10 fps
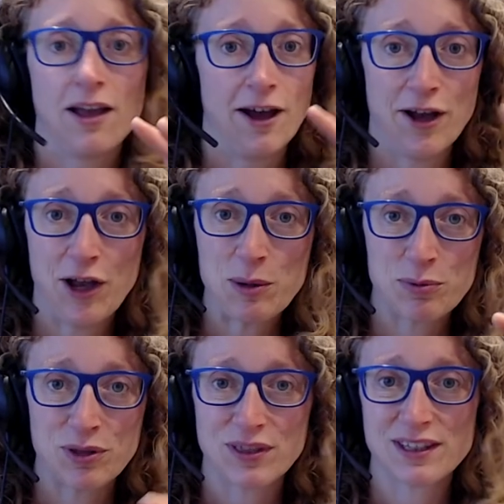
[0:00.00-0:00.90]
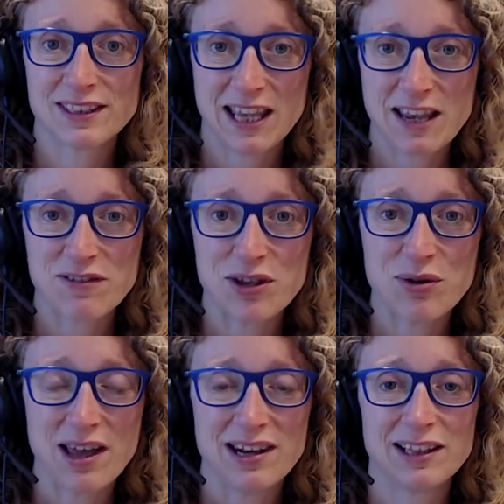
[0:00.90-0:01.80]
I hope that this gave you
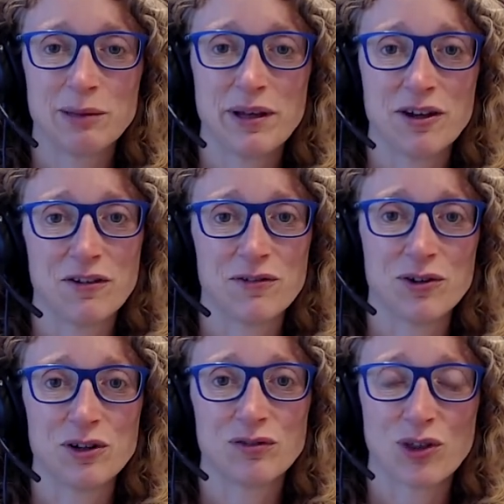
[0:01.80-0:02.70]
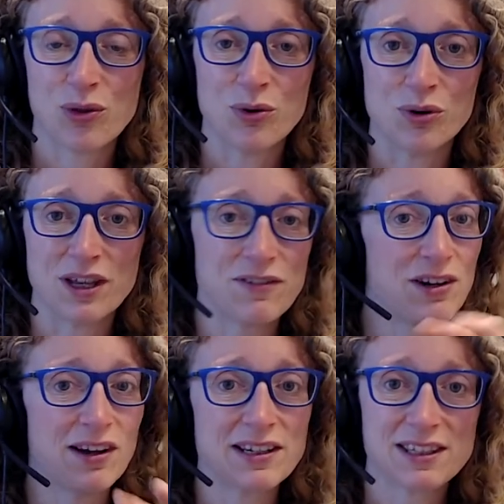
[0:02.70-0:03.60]
a little bit of food for thought. If you
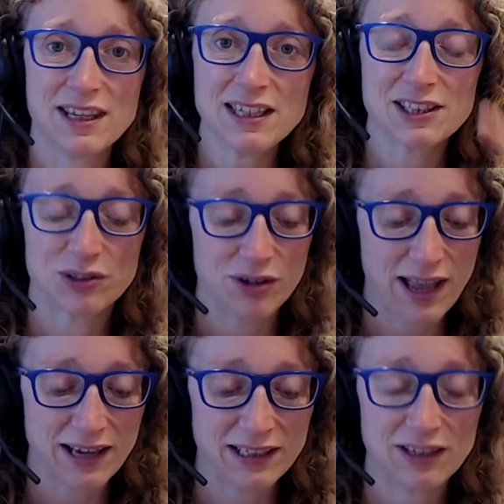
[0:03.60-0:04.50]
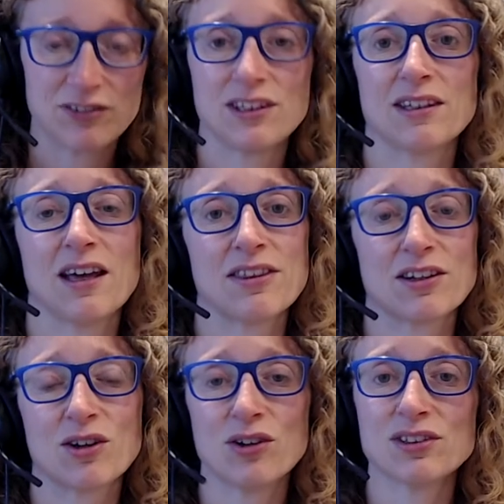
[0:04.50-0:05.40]
liked this or any of the other
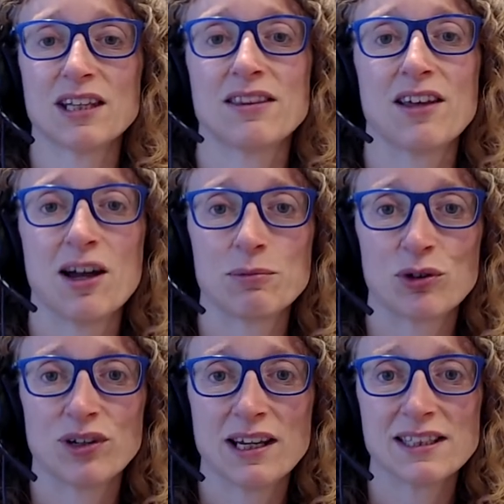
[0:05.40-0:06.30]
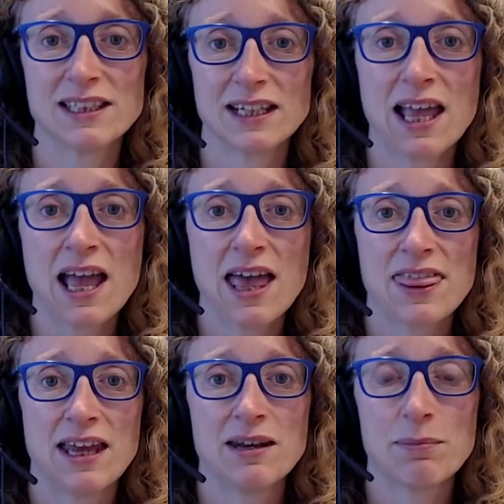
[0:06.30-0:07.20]
content that I'm creating,
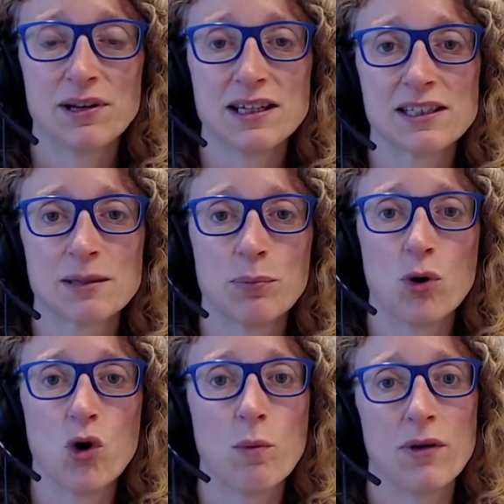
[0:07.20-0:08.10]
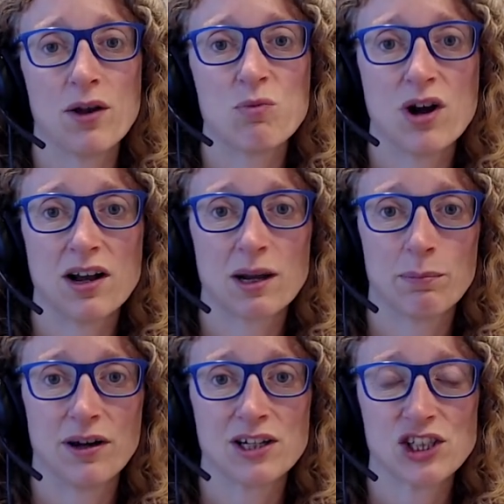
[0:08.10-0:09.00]
then please support my work
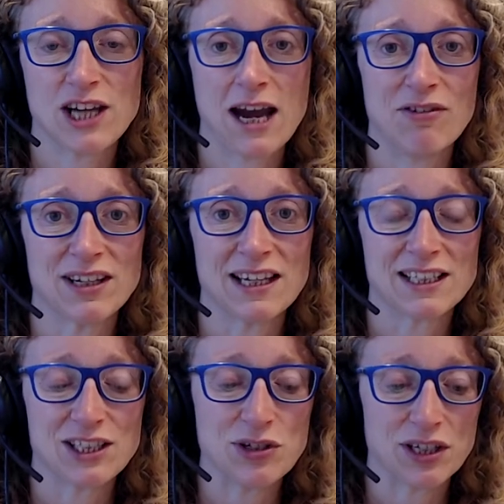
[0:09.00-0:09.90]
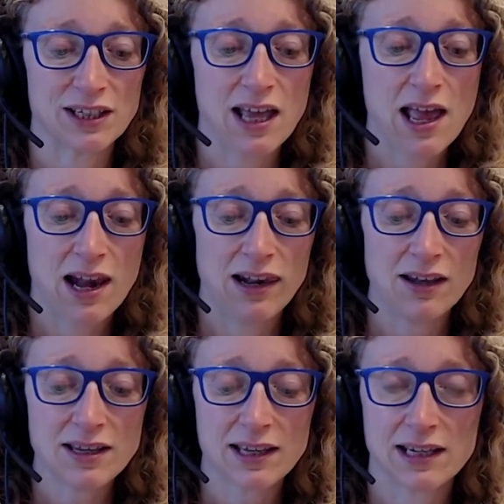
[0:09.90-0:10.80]
by sharing it. You can
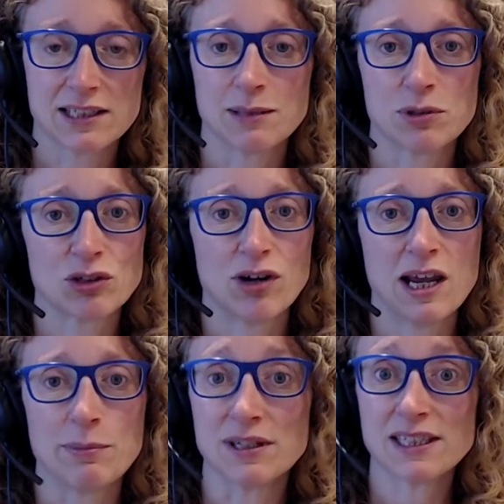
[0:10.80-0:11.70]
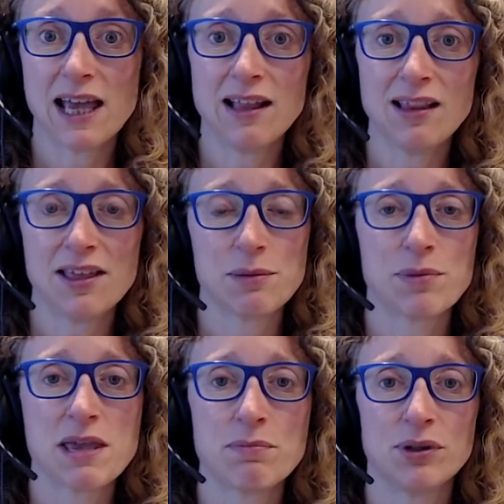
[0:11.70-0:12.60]
like and subscribe and tell other
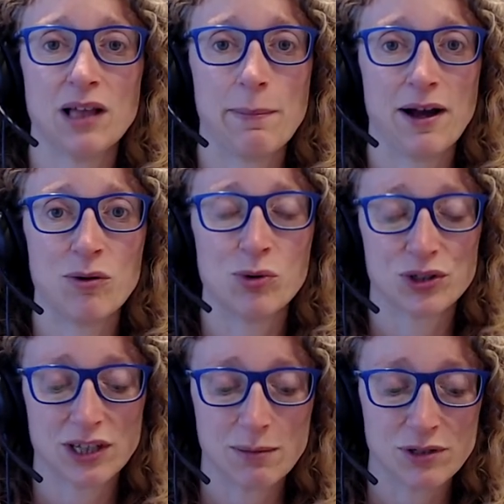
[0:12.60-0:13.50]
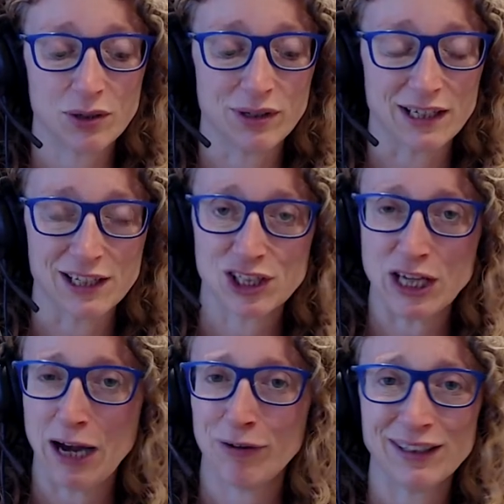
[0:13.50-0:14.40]
people about what I'm doing.
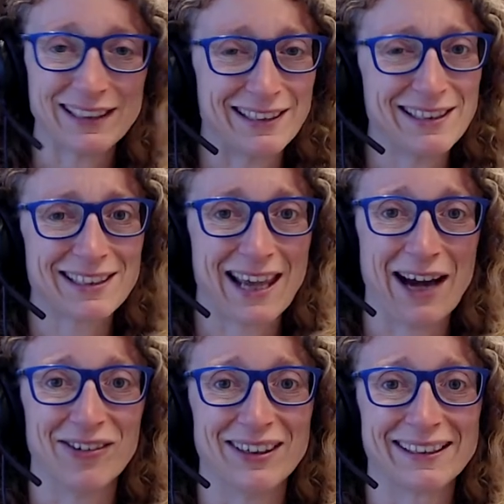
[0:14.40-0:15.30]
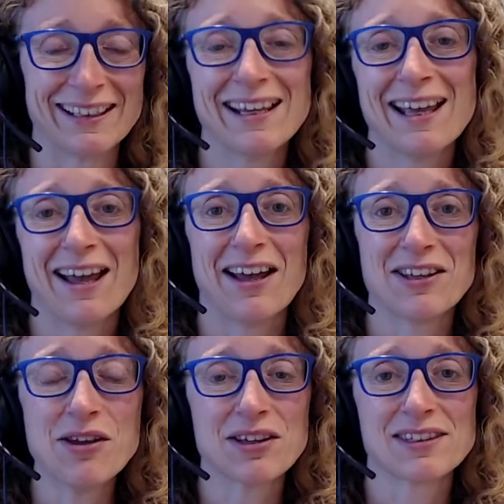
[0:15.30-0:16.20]
Sharing is caring. Uh,
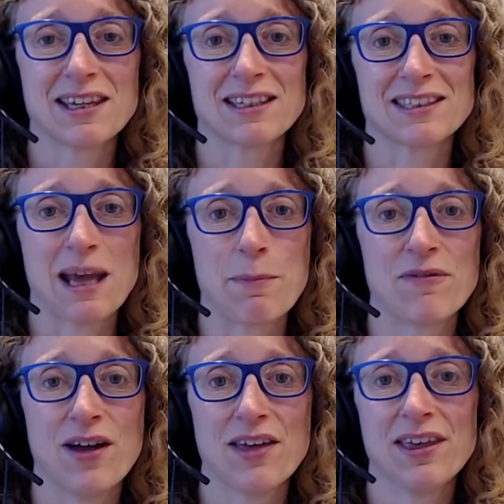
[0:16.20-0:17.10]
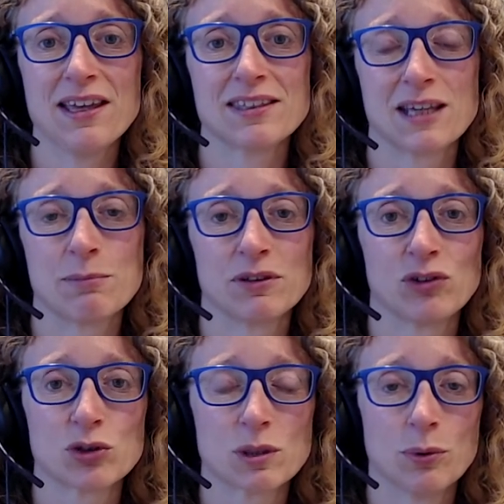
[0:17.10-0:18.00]
you can take a step further in terms of
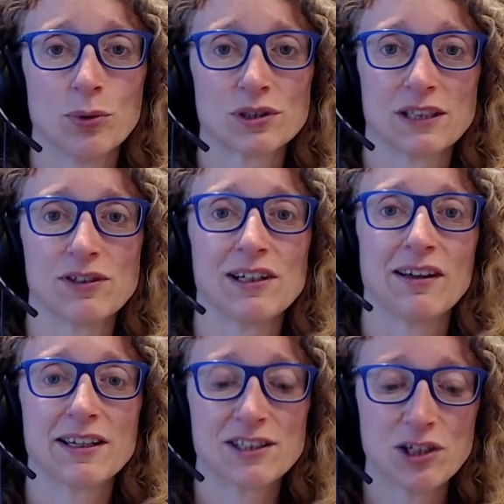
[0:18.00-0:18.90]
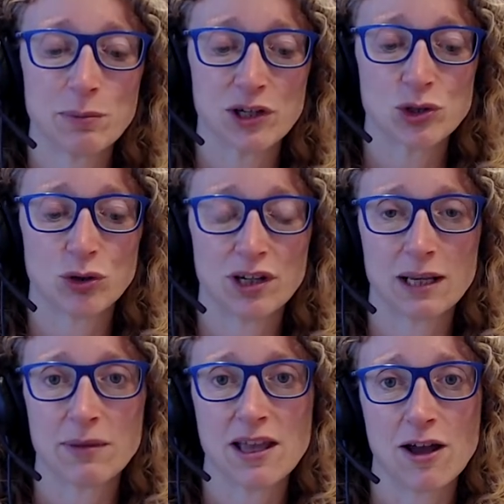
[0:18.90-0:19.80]
your support if you'd like to by joining
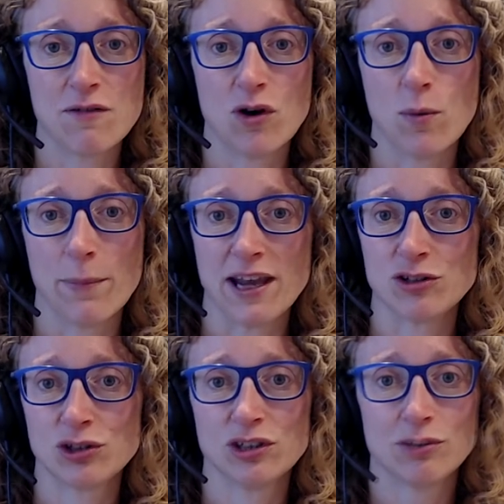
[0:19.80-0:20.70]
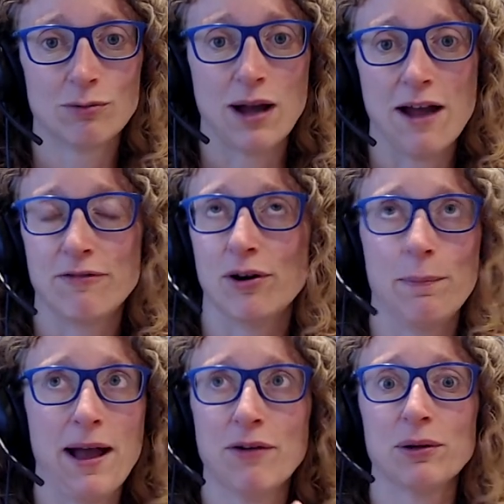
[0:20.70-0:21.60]
me over on Patreon, where for a
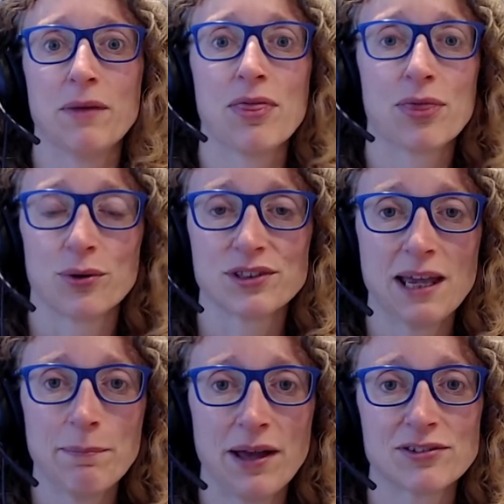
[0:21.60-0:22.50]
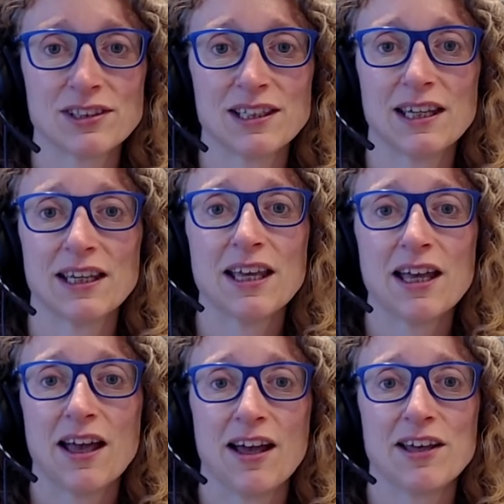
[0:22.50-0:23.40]
pound a month or £10 a year,
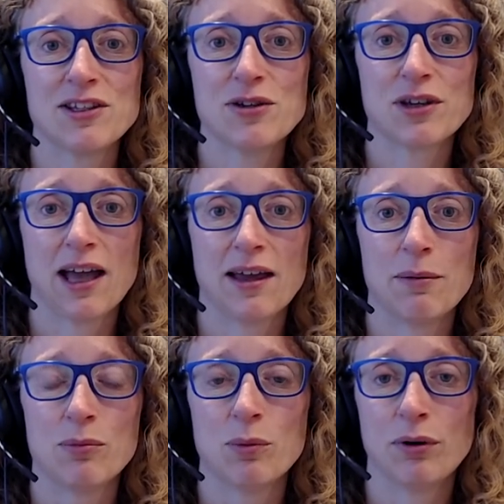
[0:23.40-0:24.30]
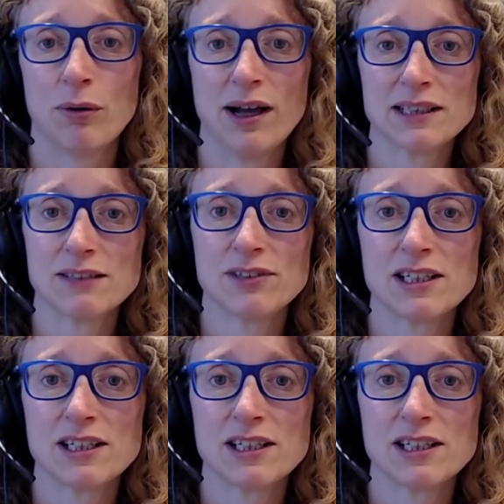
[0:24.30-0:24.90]
uh, you can more proactively